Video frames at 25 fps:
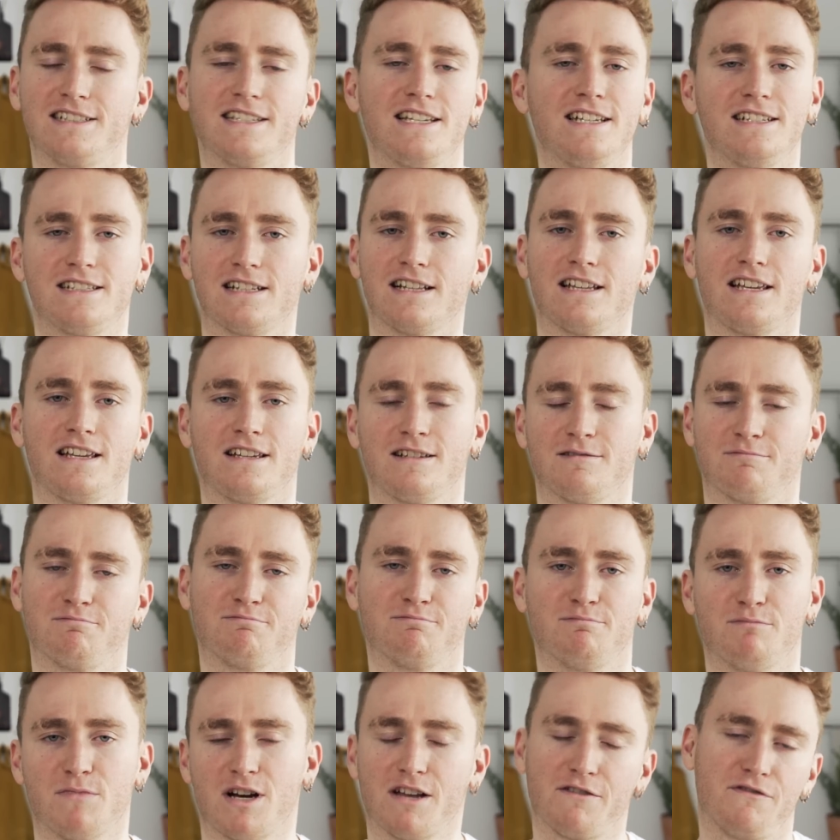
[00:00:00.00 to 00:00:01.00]
It's easily
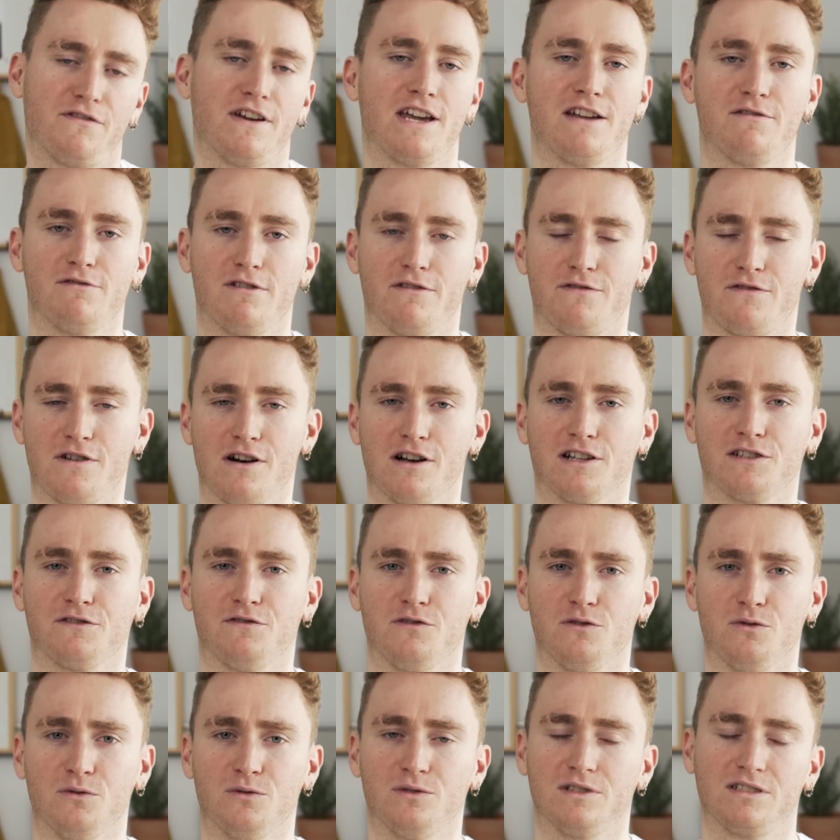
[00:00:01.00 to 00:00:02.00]
my favorite
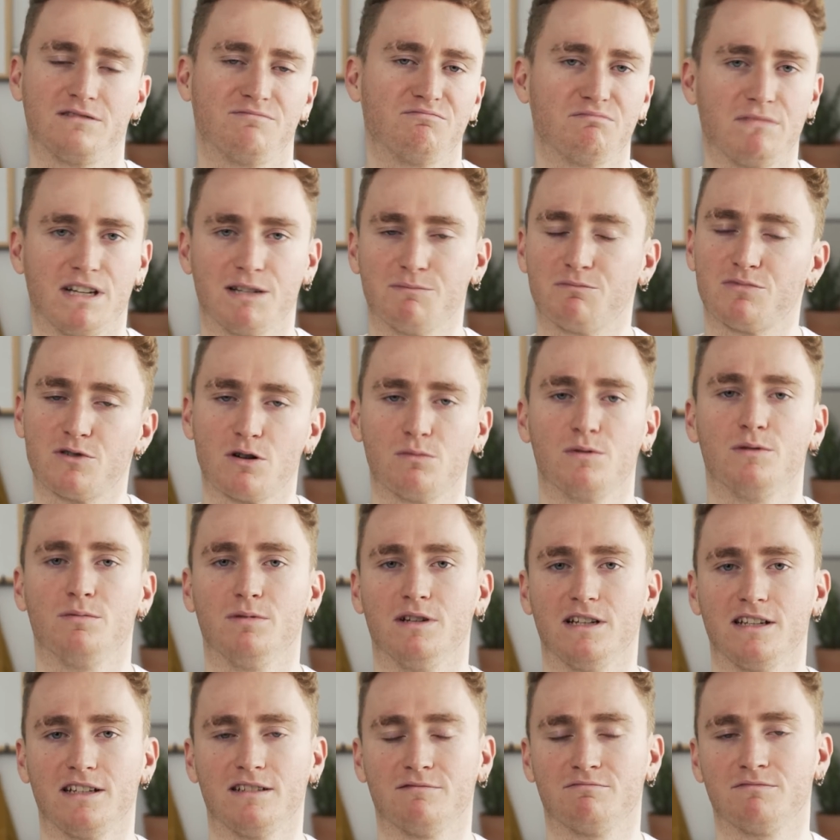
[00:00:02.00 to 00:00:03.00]
fast food and
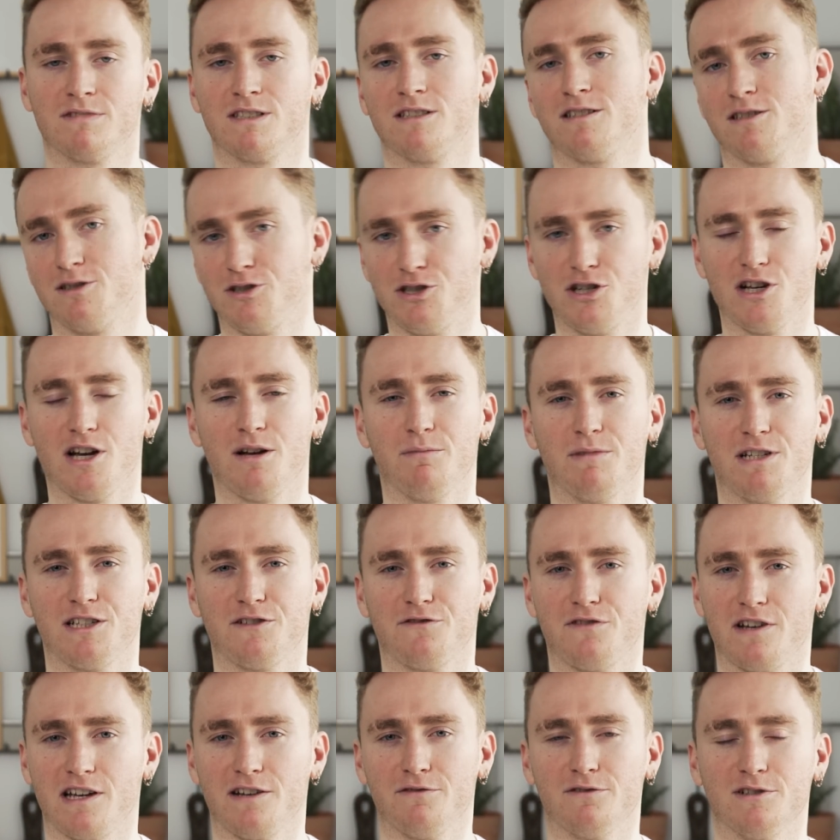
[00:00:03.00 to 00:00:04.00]
probably
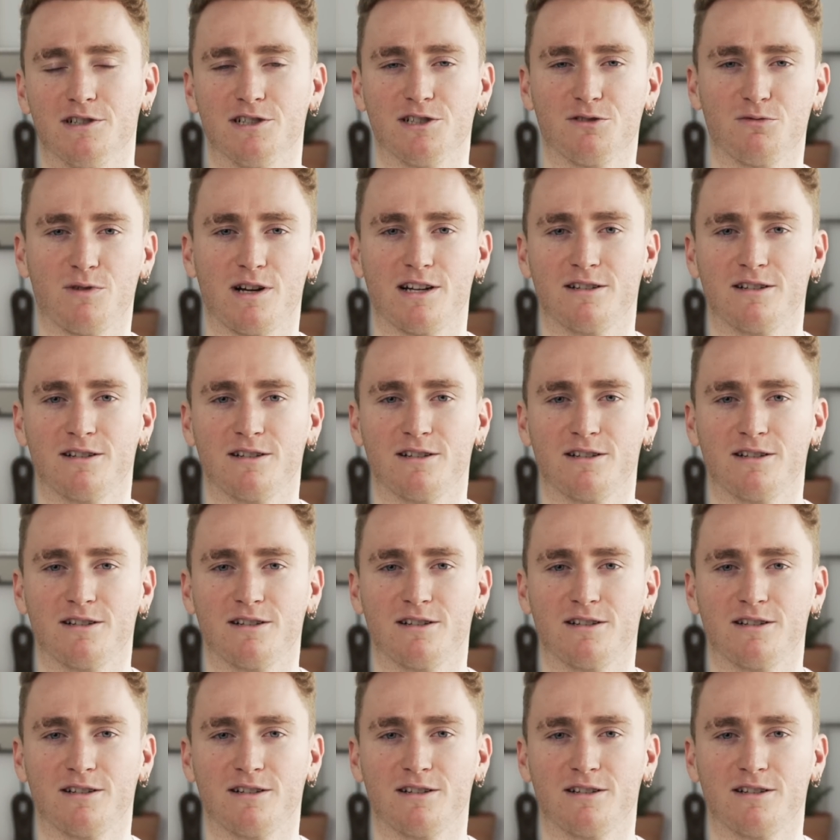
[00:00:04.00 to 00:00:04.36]
Germany's favorite as